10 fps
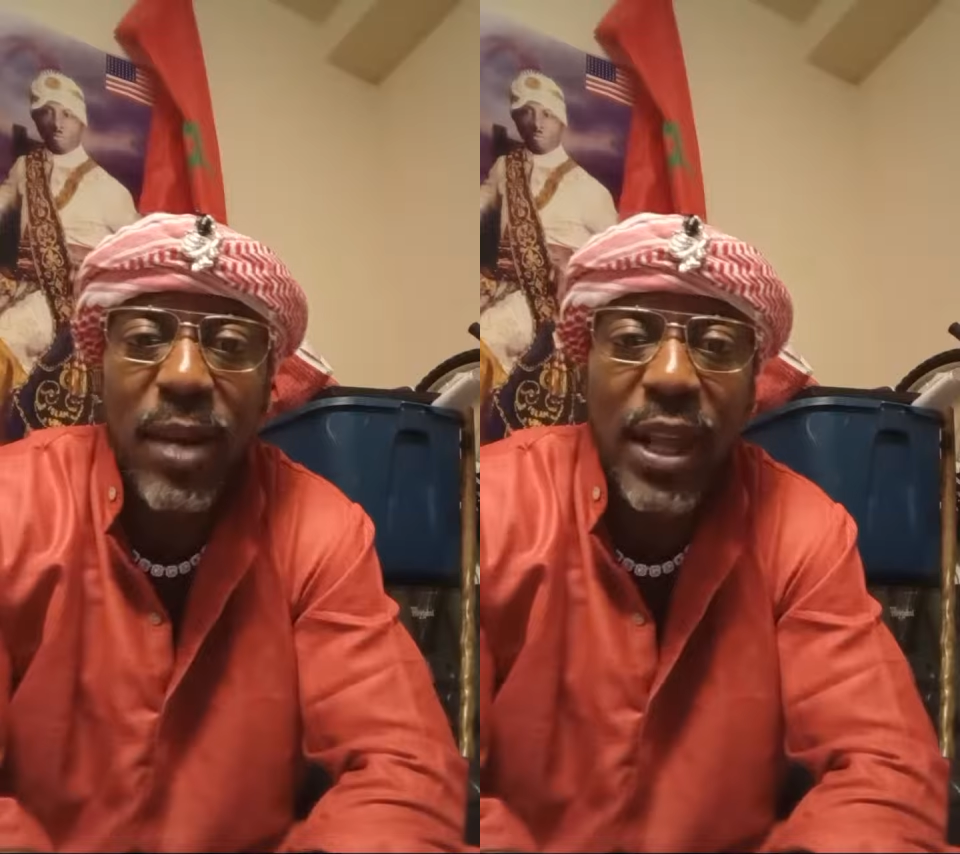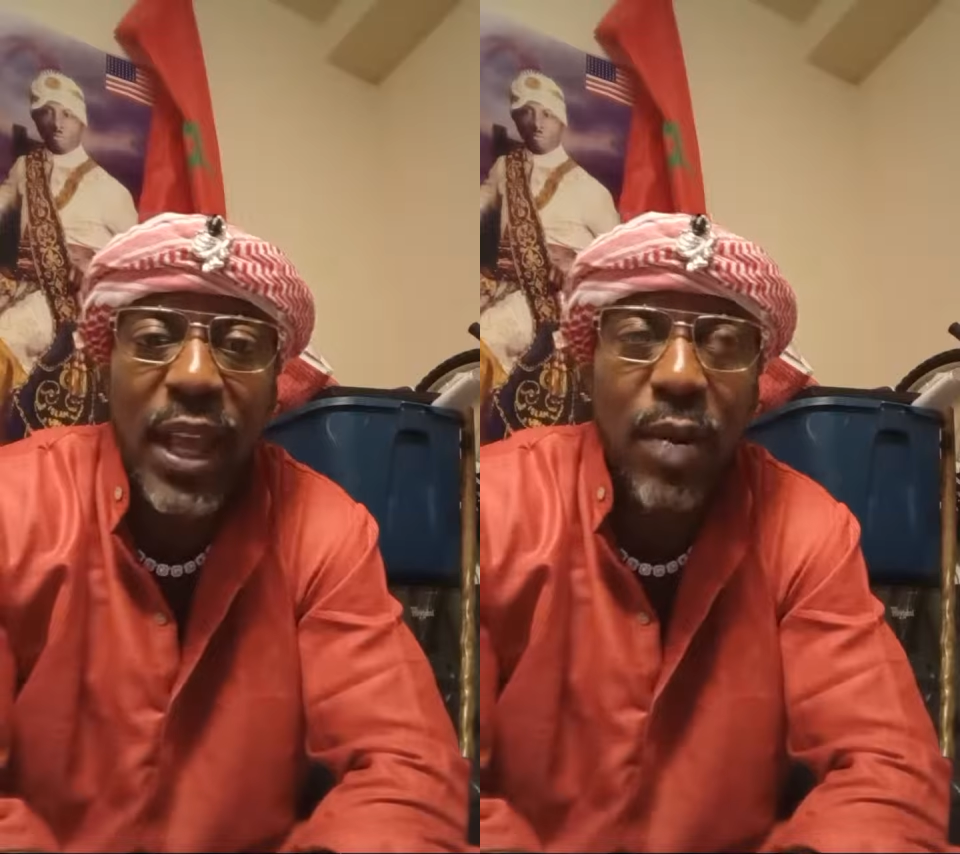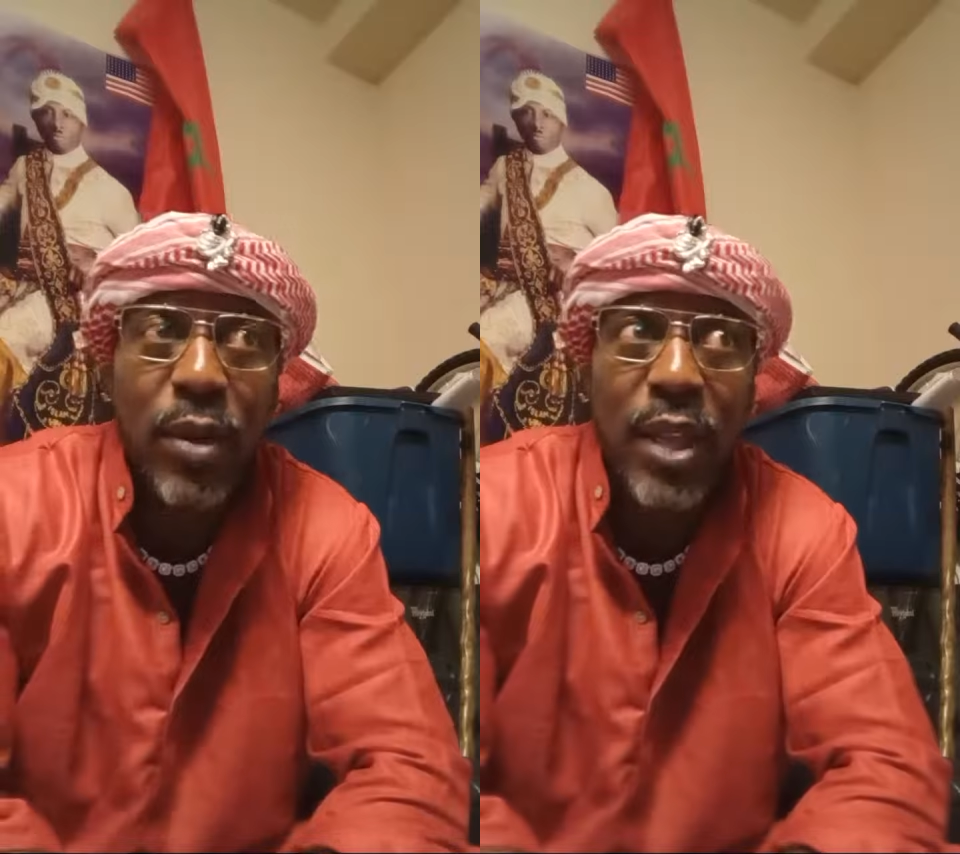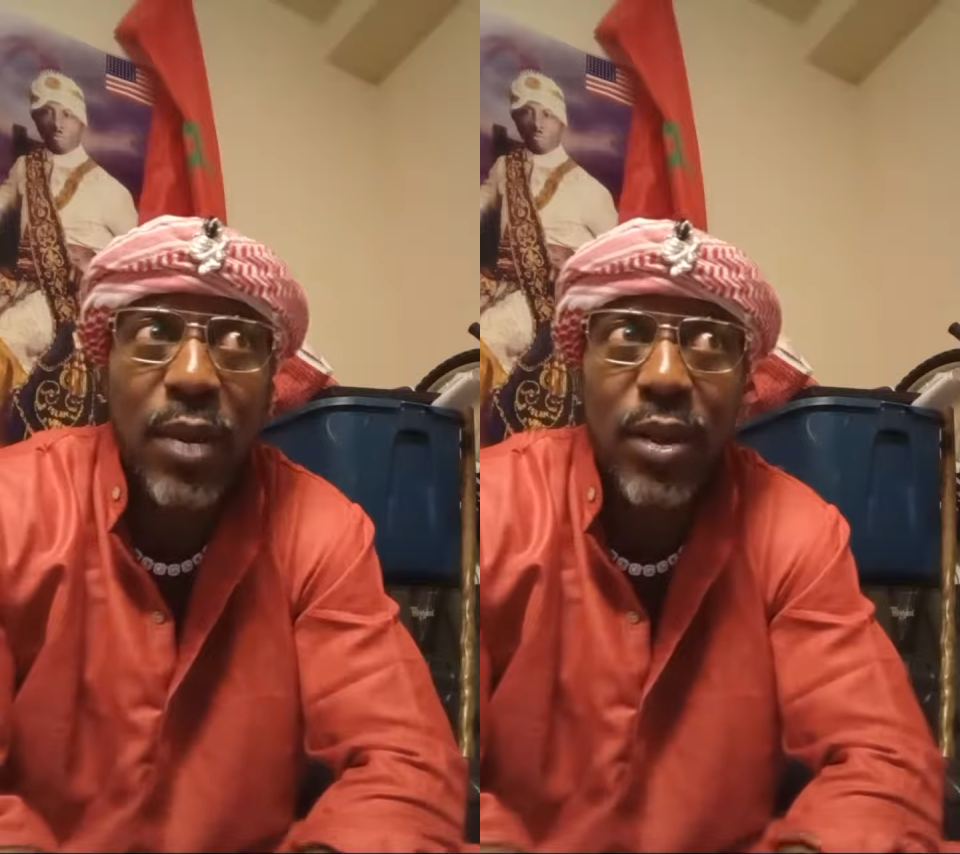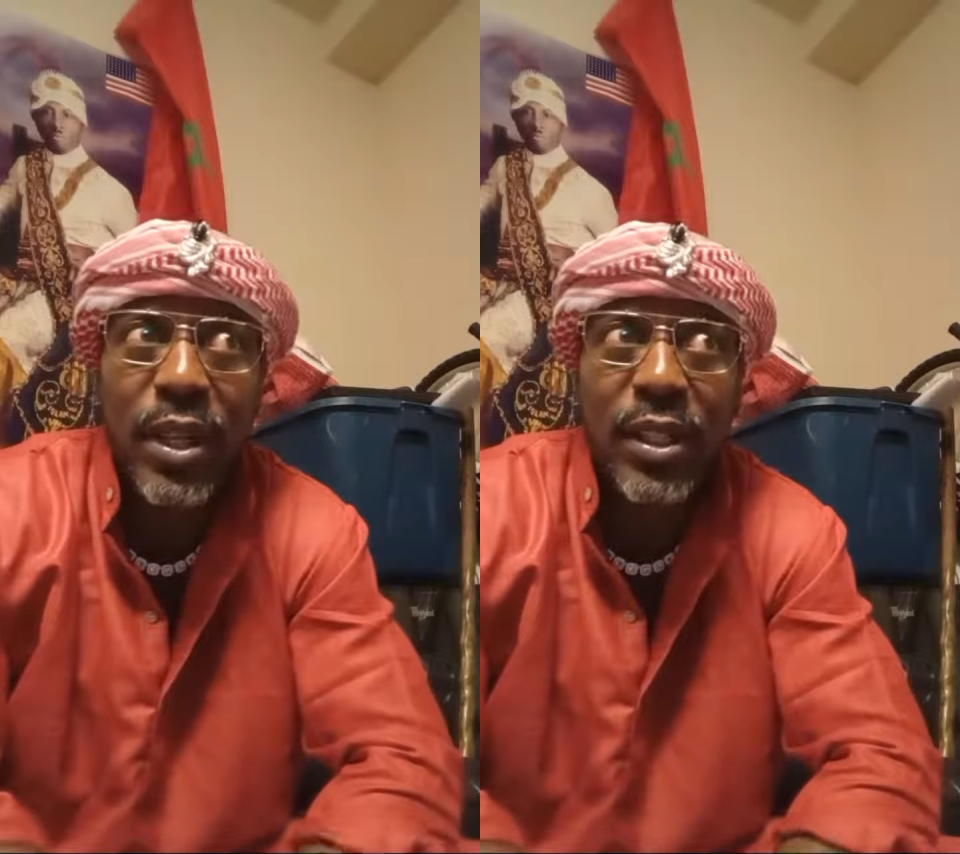had what they
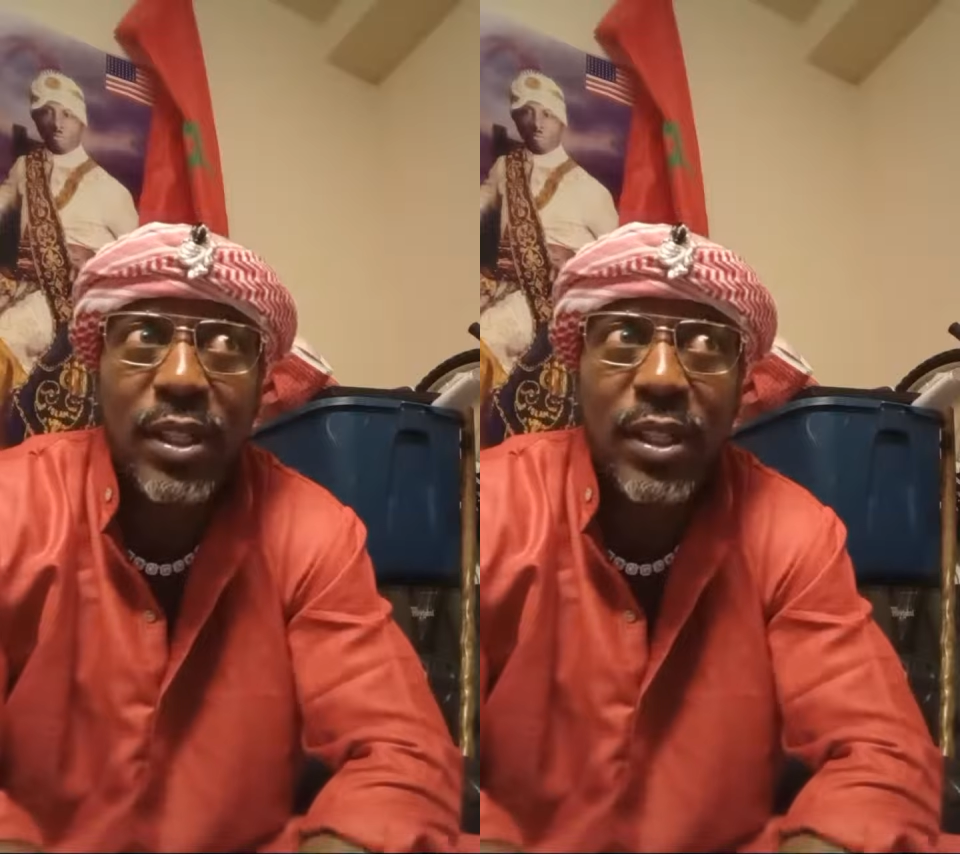wanted to